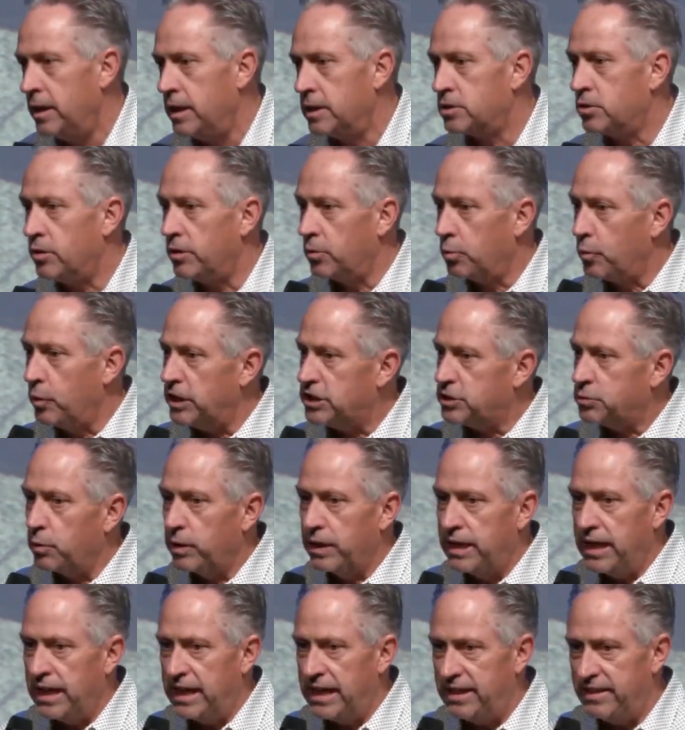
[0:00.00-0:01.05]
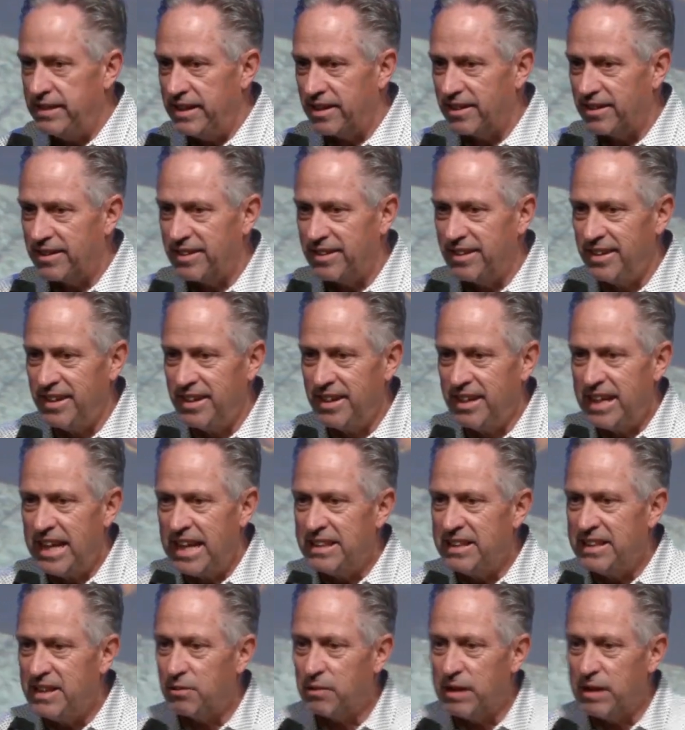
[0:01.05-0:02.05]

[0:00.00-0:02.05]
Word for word: So the rich were getting there, and they